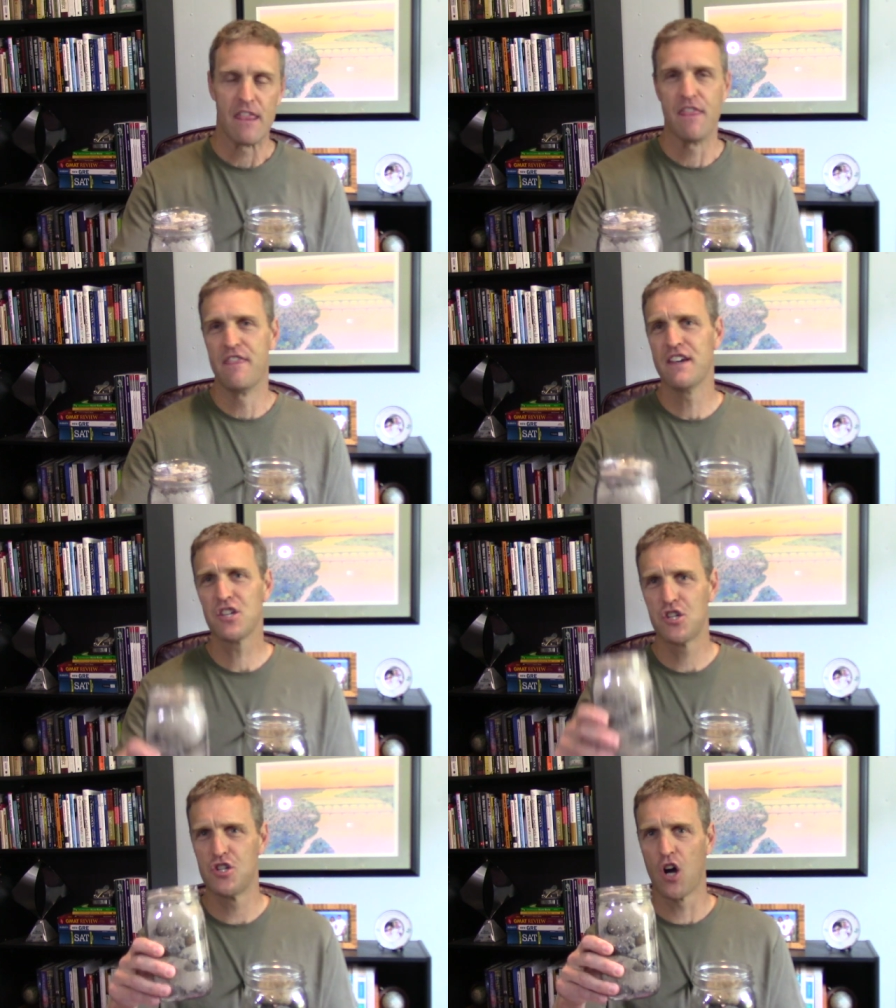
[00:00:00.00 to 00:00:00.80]

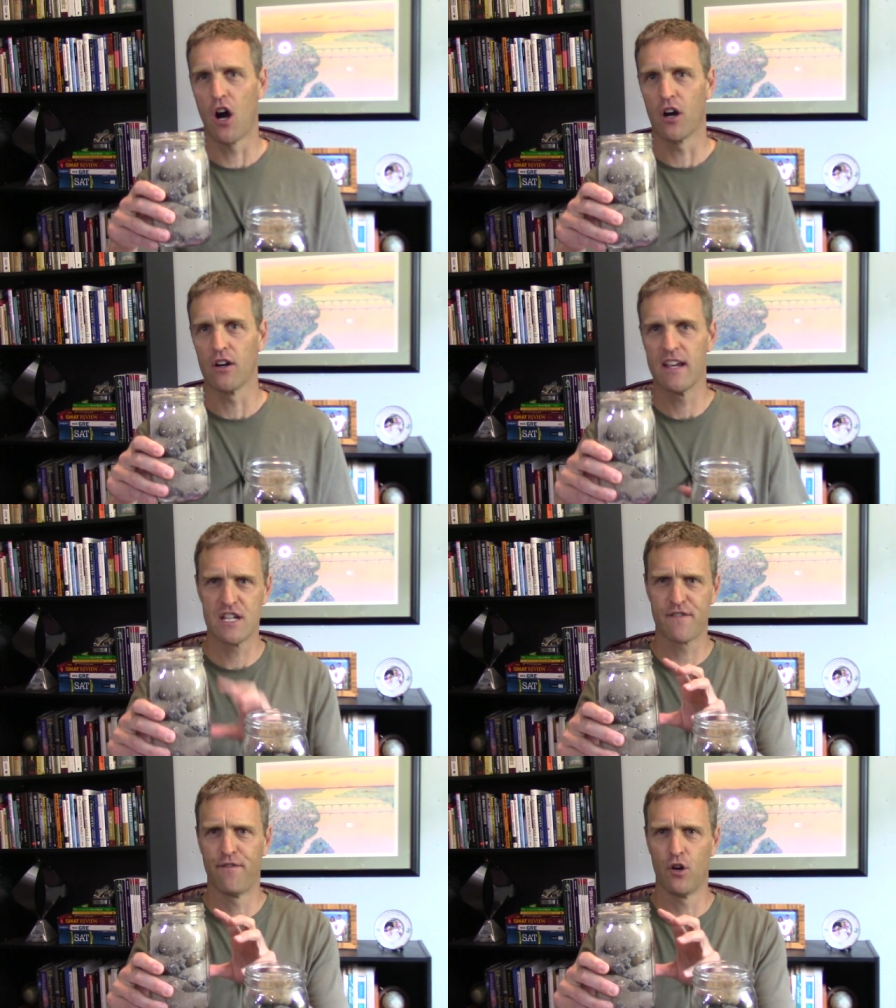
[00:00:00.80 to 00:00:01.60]
This jar
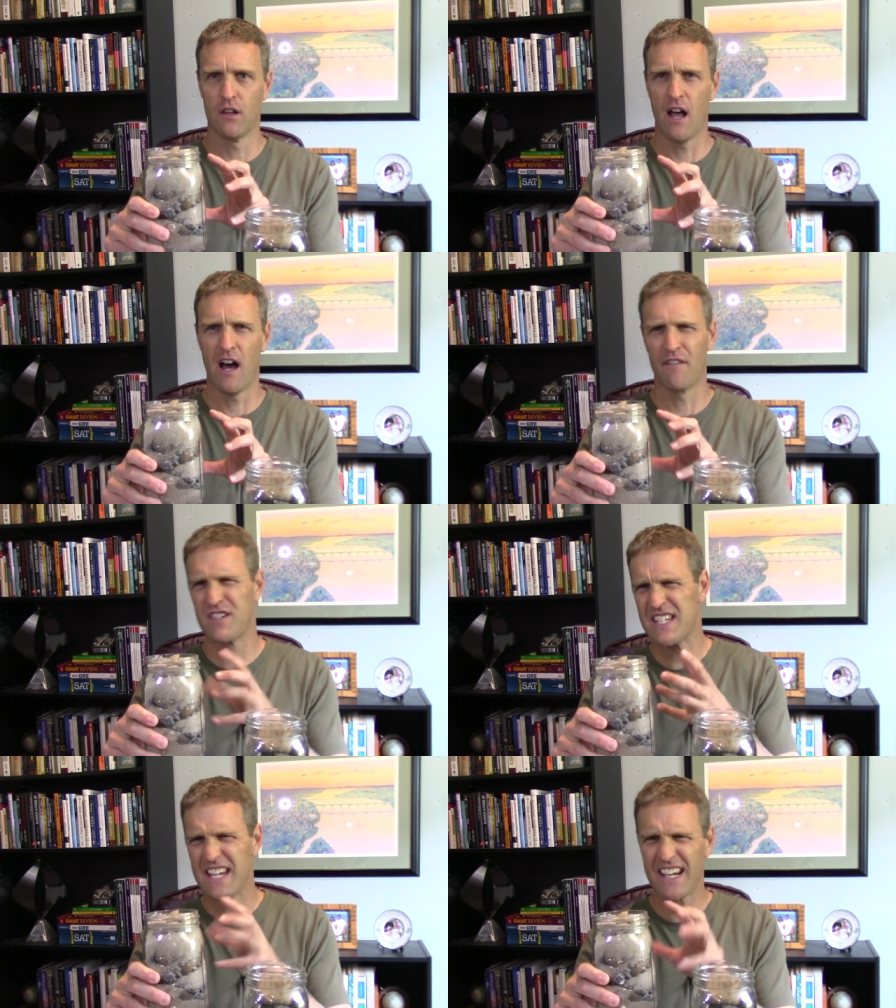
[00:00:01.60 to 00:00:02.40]
is full of
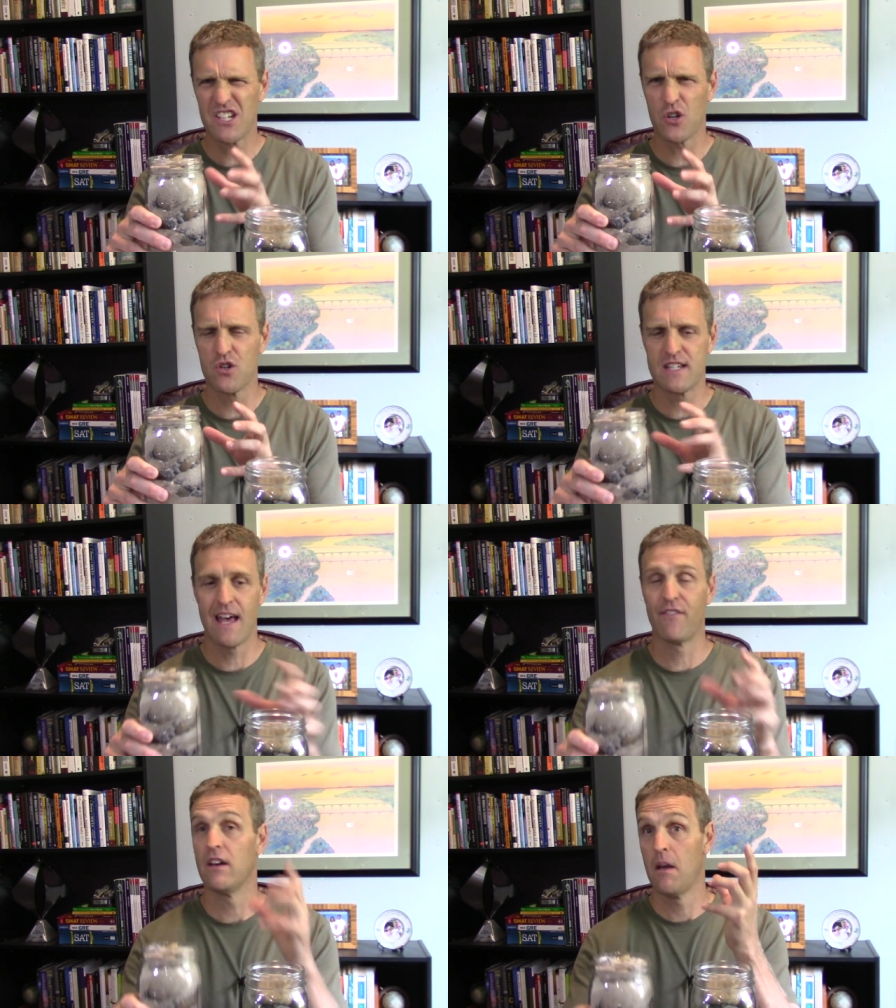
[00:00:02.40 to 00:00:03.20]
6 or
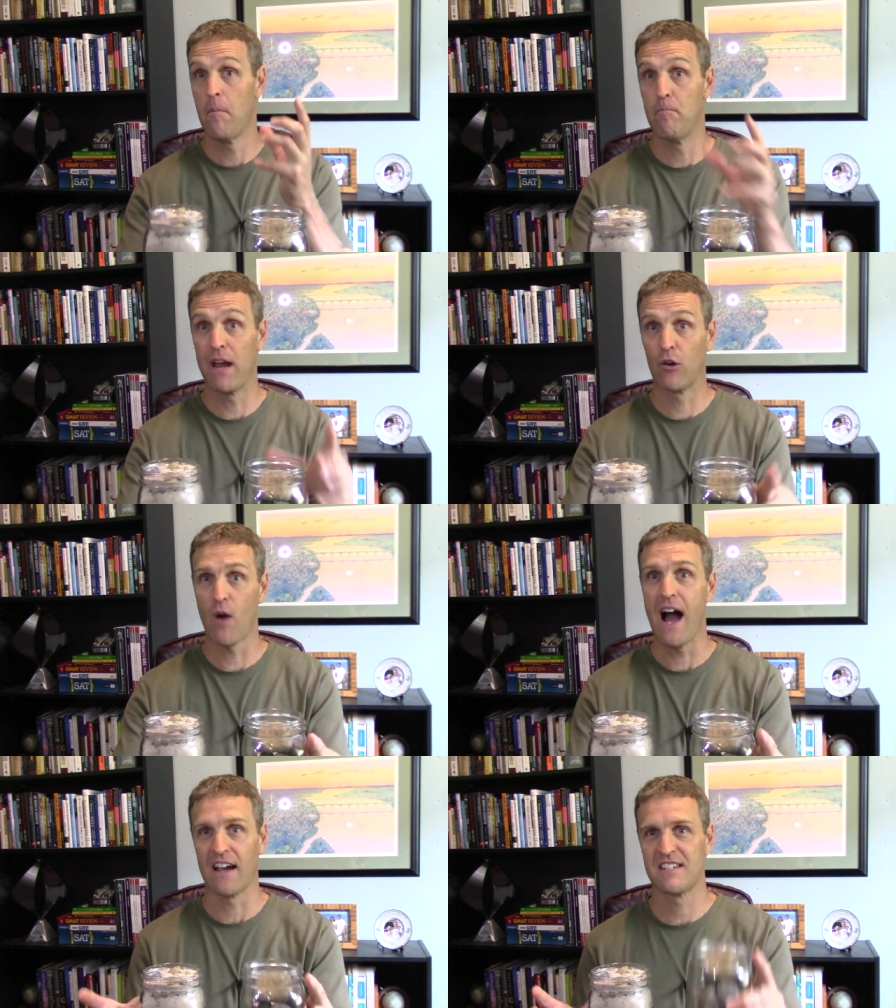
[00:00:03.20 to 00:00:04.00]
7 big
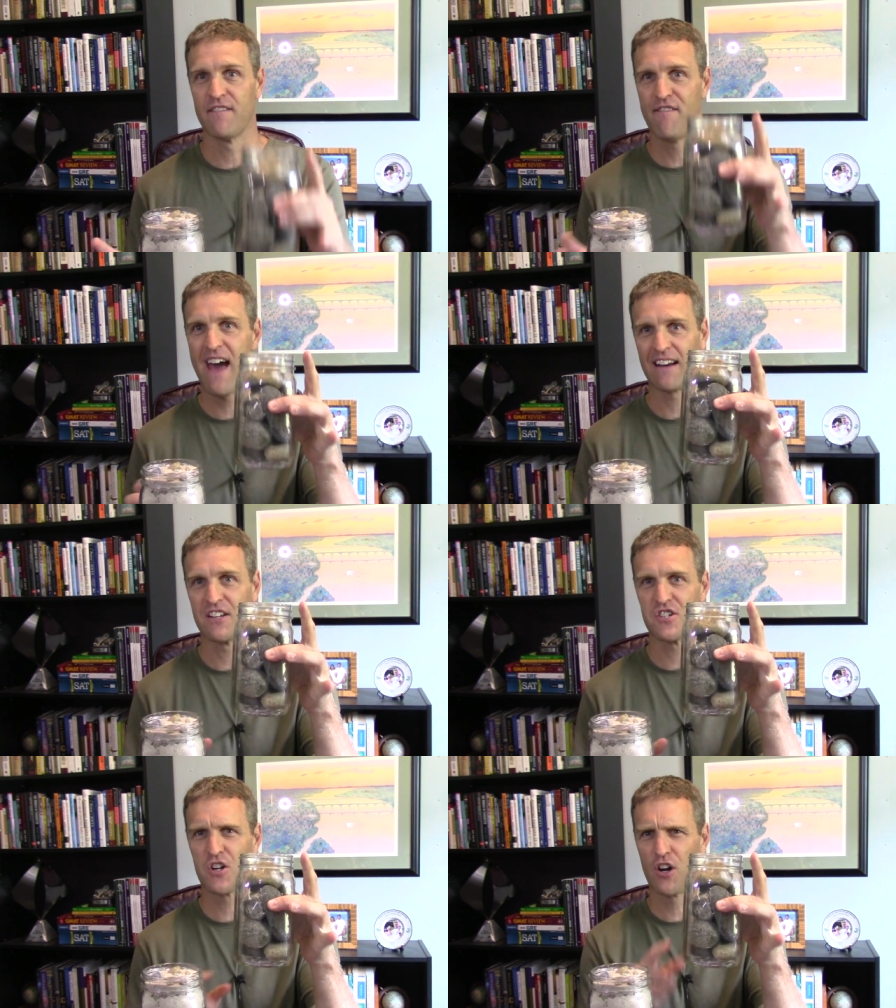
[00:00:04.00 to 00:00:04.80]
rocks. In fact,
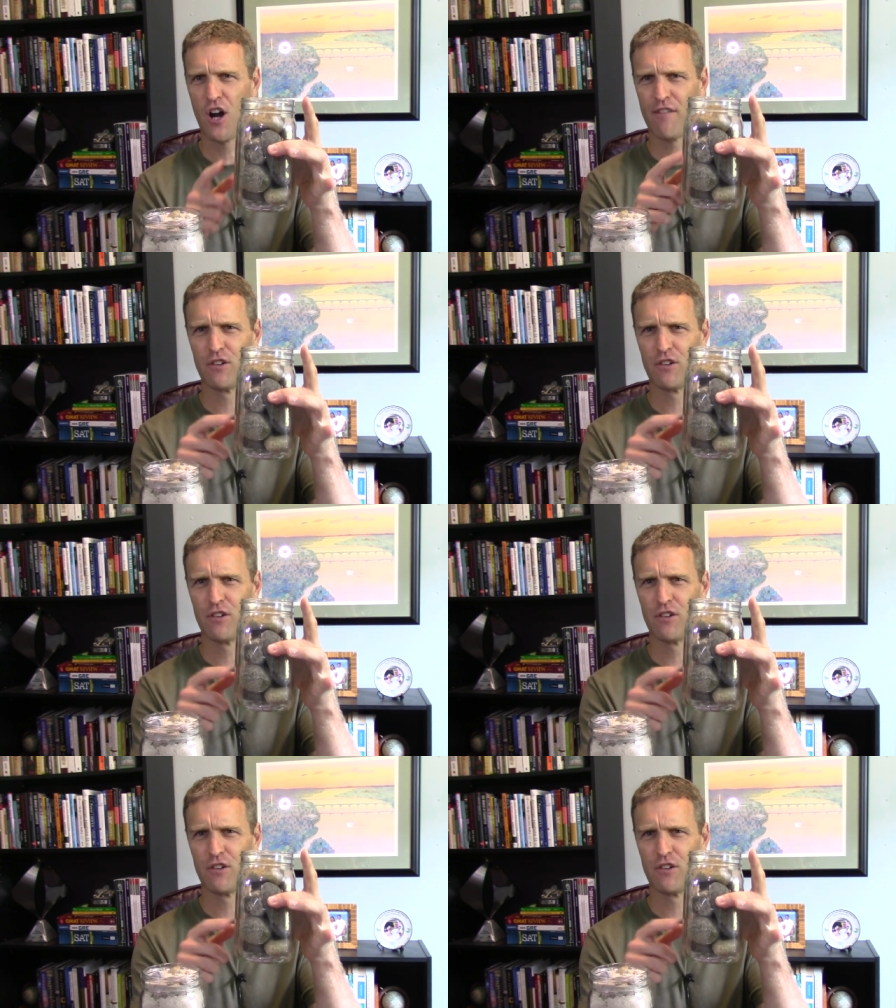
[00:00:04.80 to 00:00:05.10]
it started off